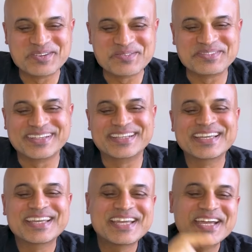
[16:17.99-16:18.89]
Good point.
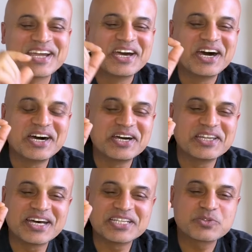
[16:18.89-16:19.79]

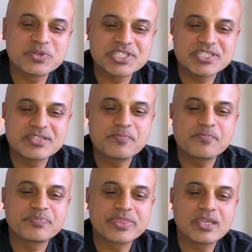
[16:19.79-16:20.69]
Uh, last question.
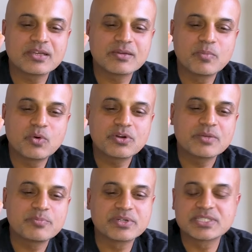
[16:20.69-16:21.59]
Uh, more
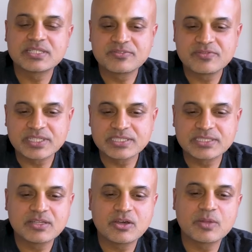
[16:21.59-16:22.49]
on a personal reflection.